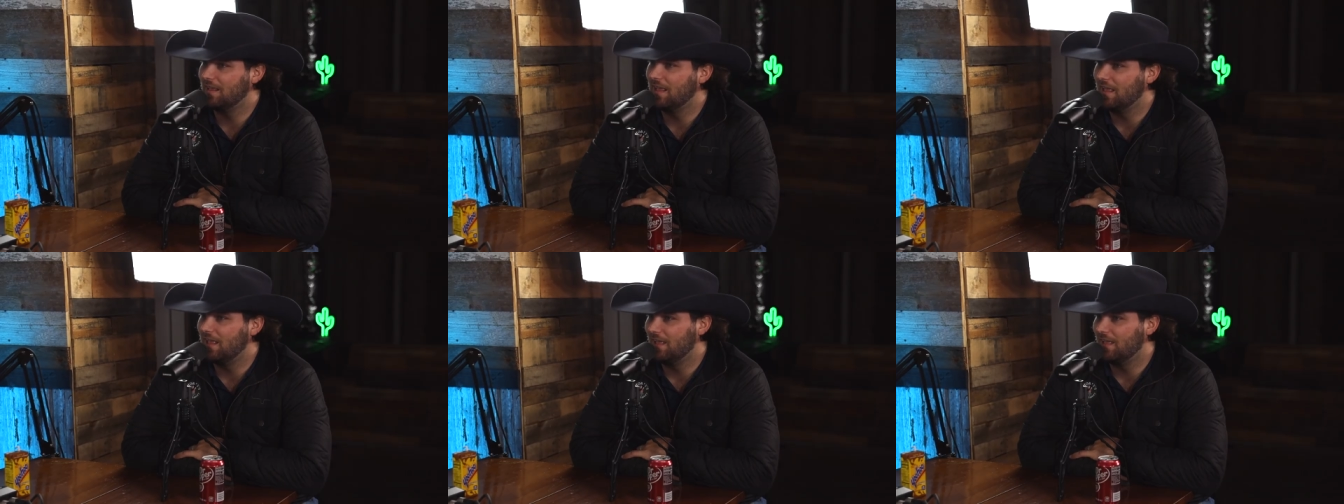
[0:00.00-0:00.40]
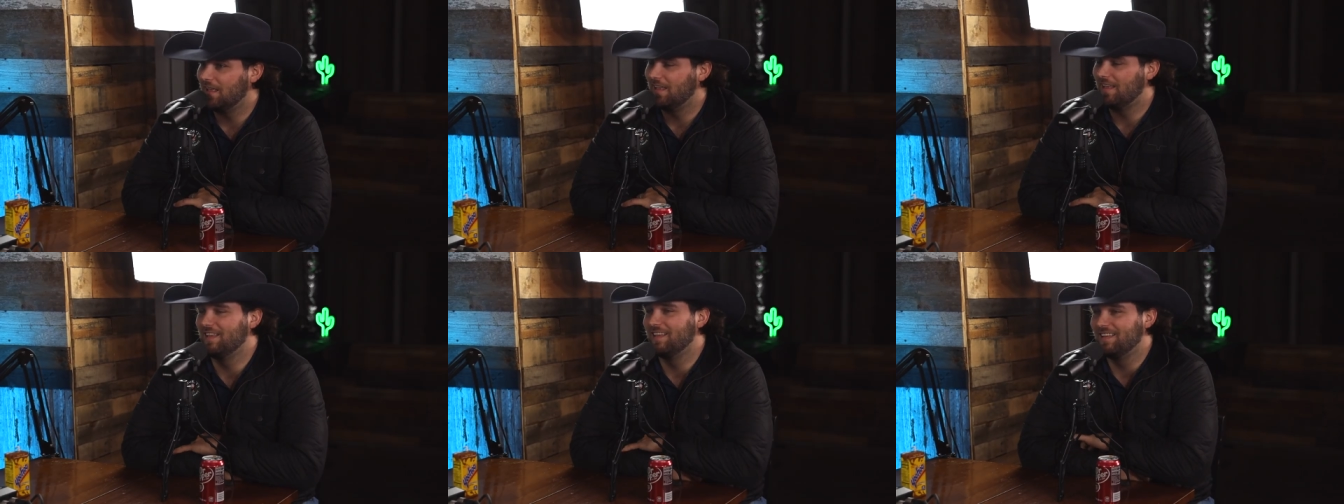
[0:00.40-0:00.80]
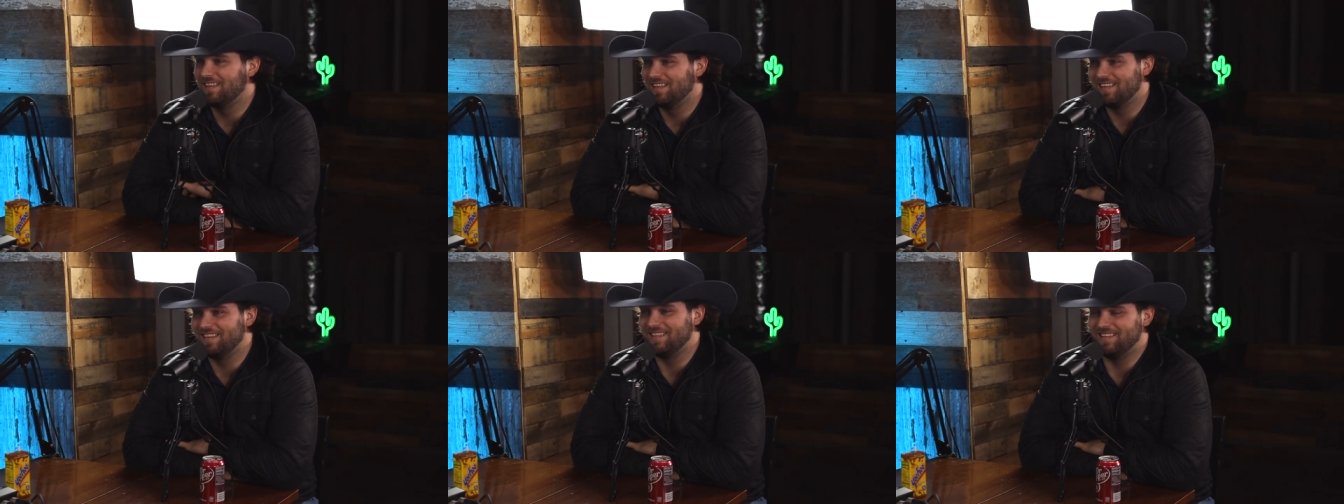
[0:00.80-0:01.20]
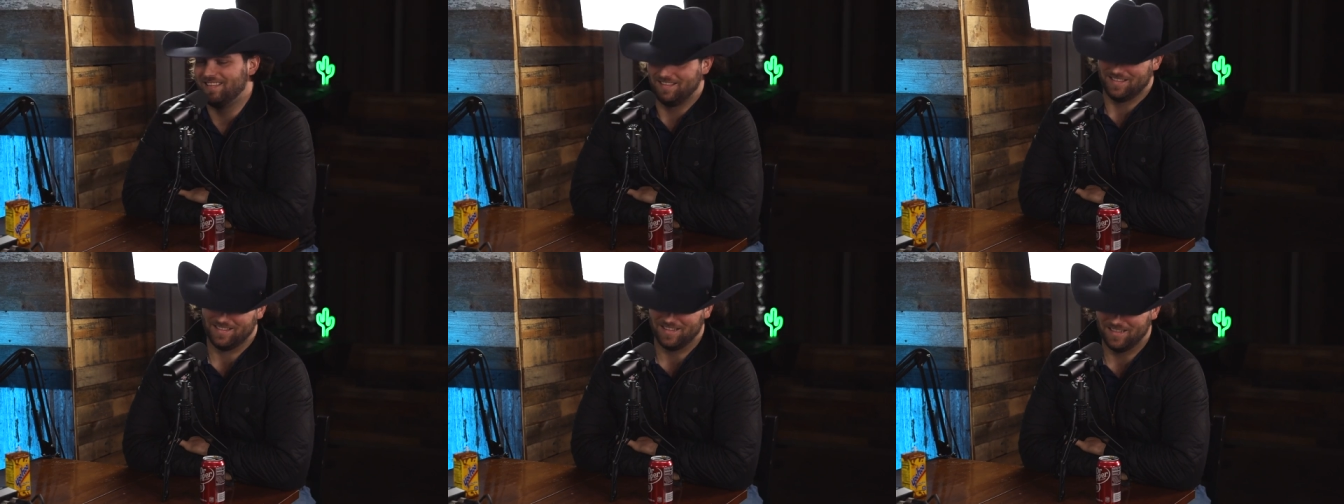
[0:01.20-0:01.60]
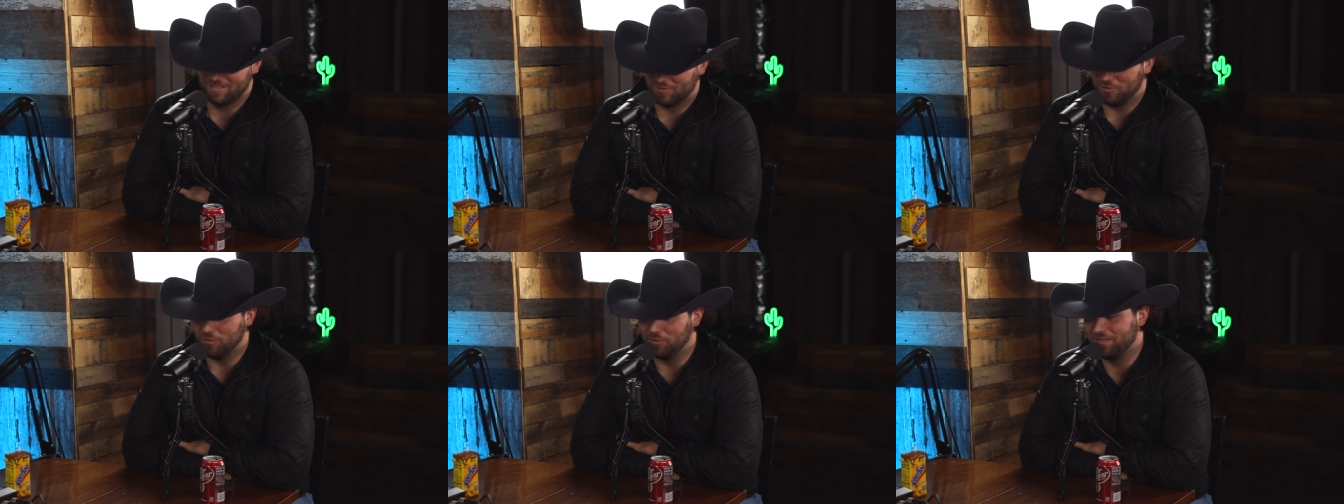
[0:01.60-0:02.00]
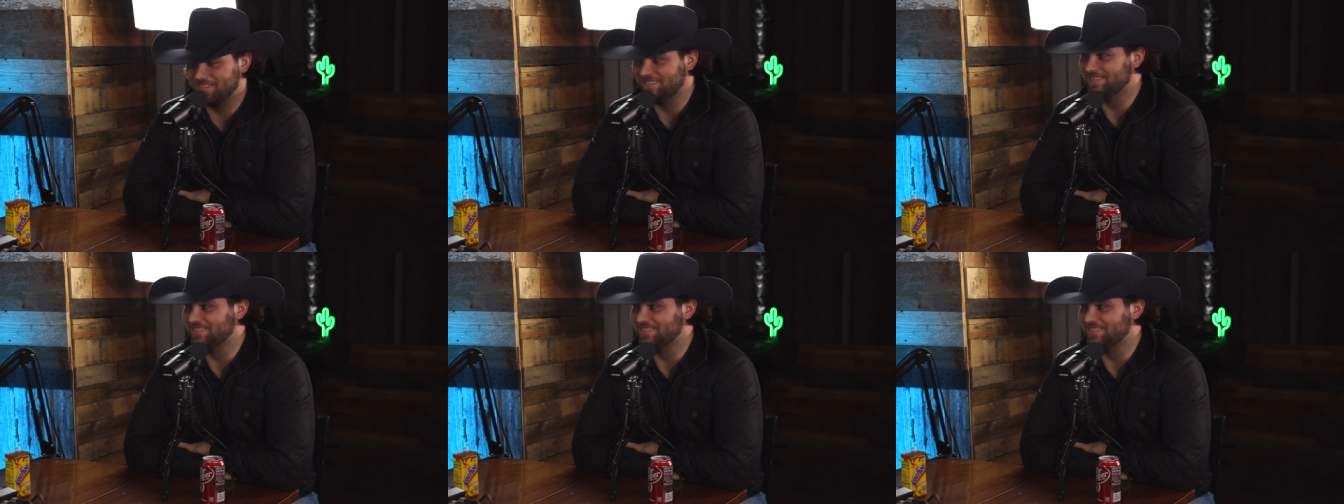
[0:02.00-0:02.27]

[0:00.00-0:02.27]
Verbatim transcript: So here's a question for you. Let's do it.